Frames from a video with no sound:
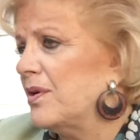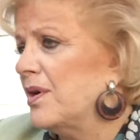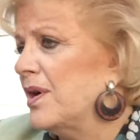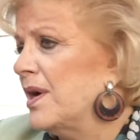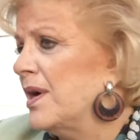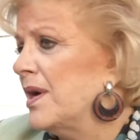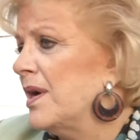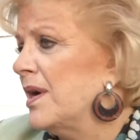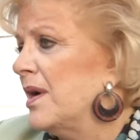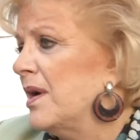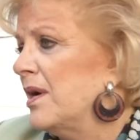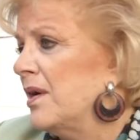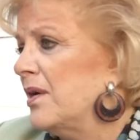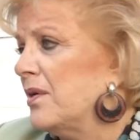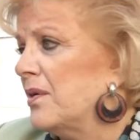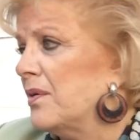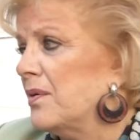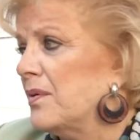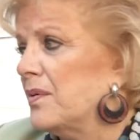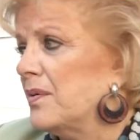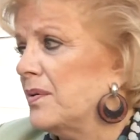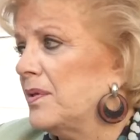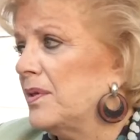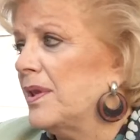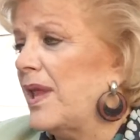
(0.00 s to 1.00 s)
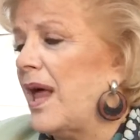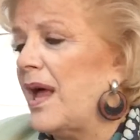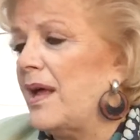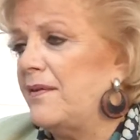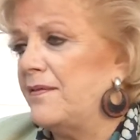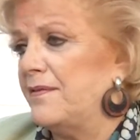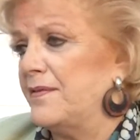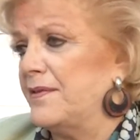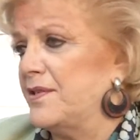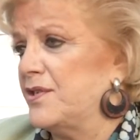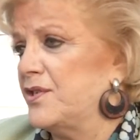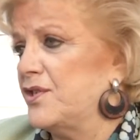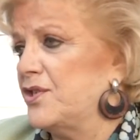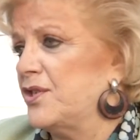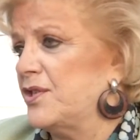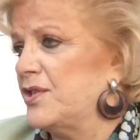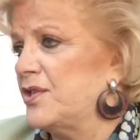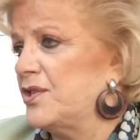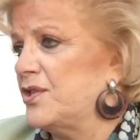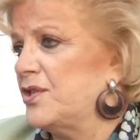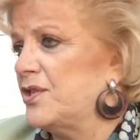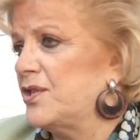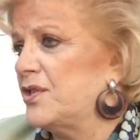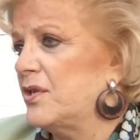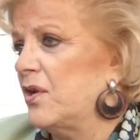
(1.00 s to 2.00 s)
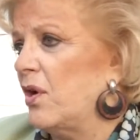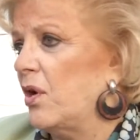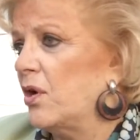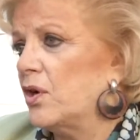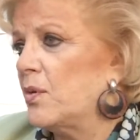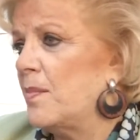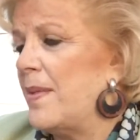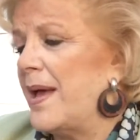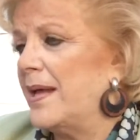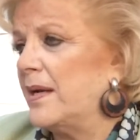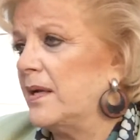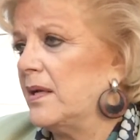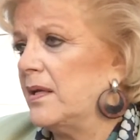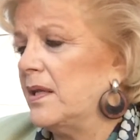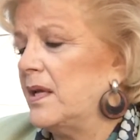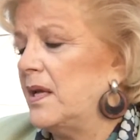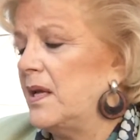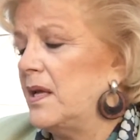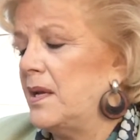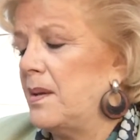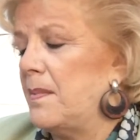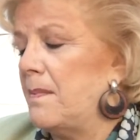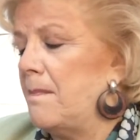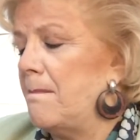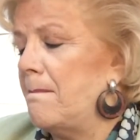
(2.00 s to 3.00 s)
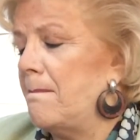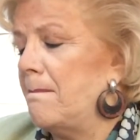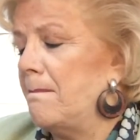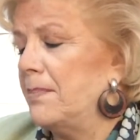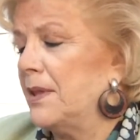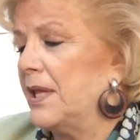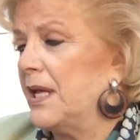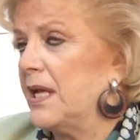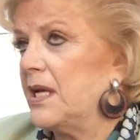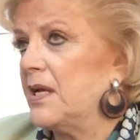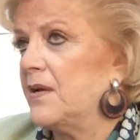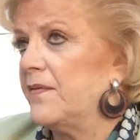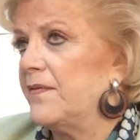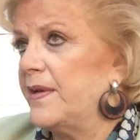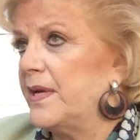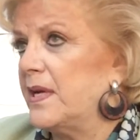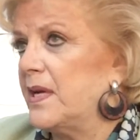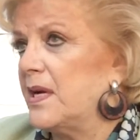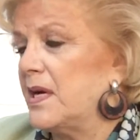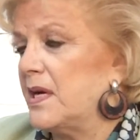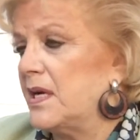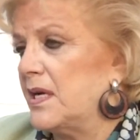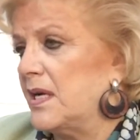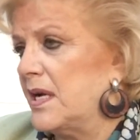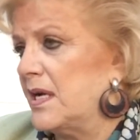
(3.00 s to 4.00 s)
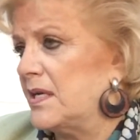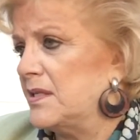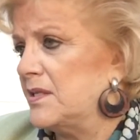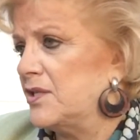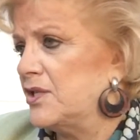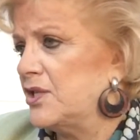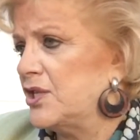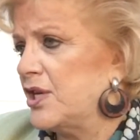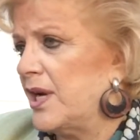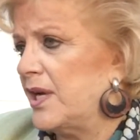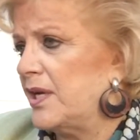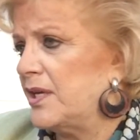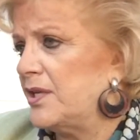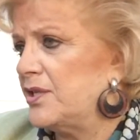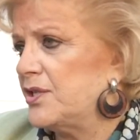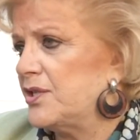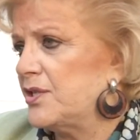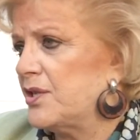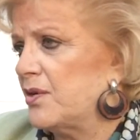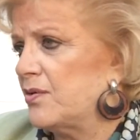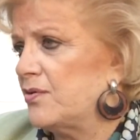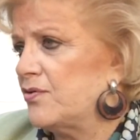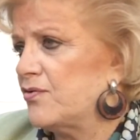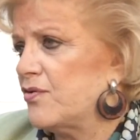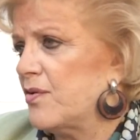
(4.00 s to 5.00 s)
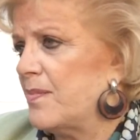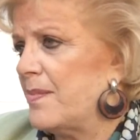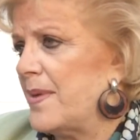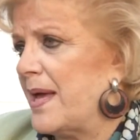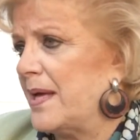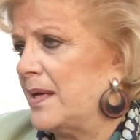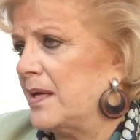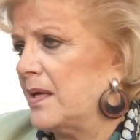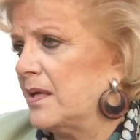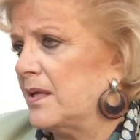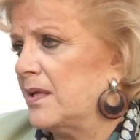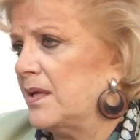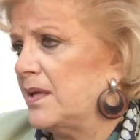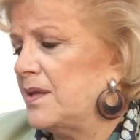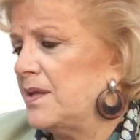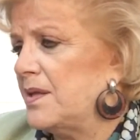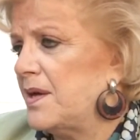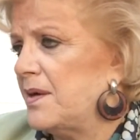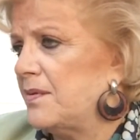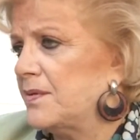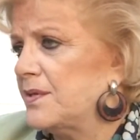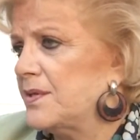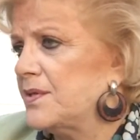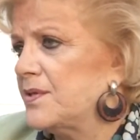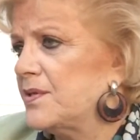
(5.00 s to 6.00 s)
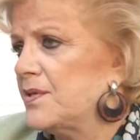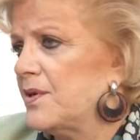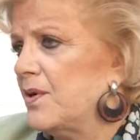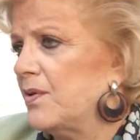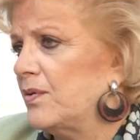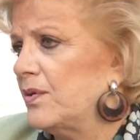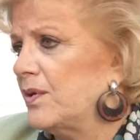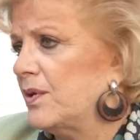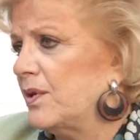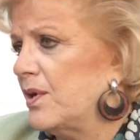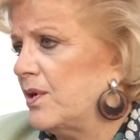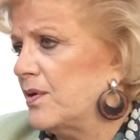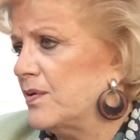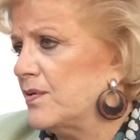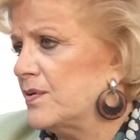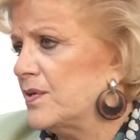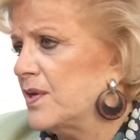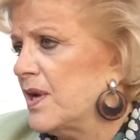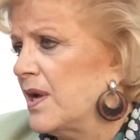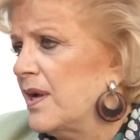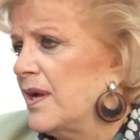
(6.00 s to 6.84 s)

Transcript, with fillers: her life is just automatically in a blink of an eye has changed so dramatically. They were so close.